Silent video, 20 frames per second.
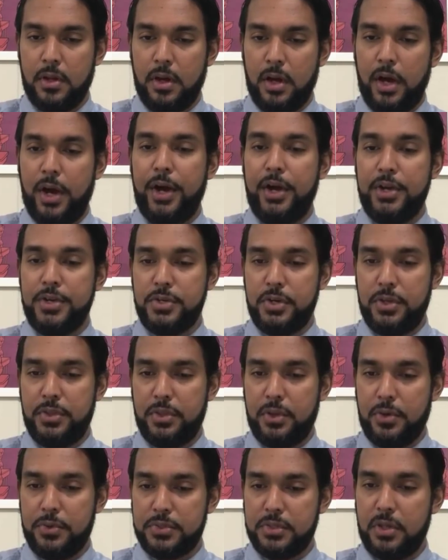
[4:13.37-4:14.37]

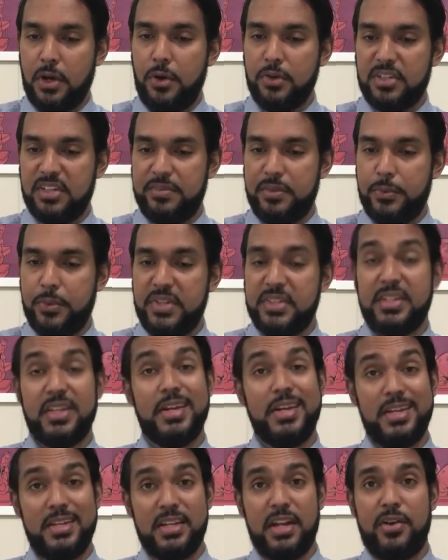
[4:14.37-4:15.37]
100,000 out of it went
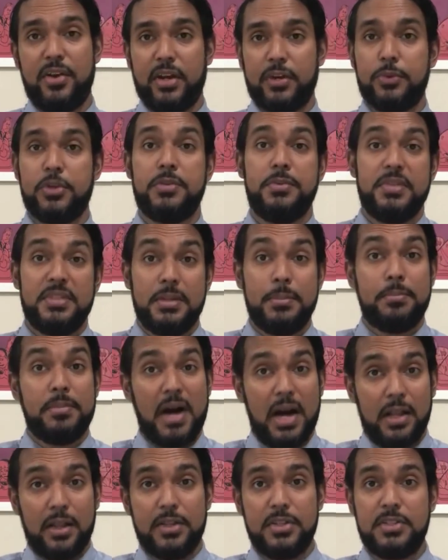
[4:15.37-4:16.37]
to indirect, which means the
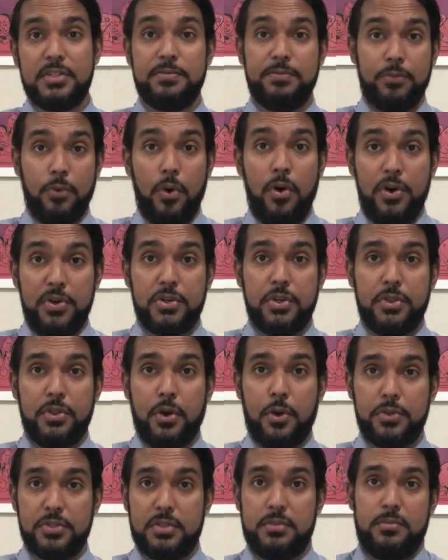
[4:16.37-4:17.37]
balance,
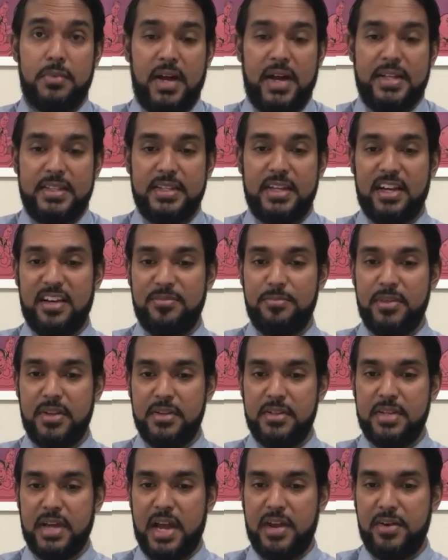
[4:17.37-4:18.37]
400,000, had to have
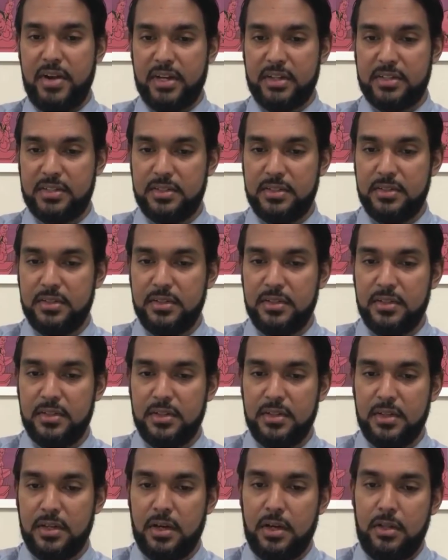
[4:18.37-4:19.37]
been direct.
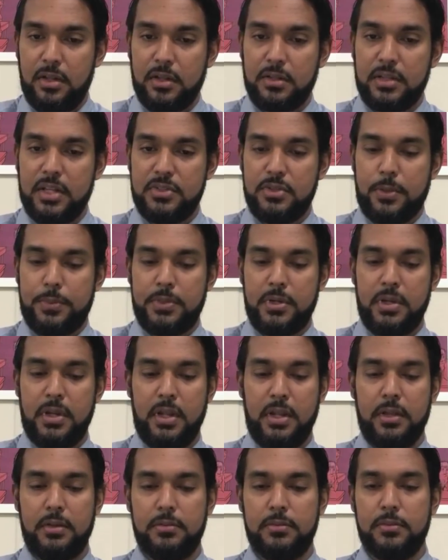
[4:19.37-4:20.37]
Oh look, that's option
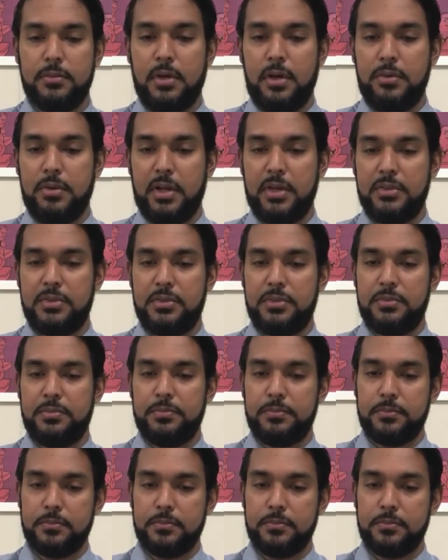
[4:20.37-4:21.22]
A. How nice.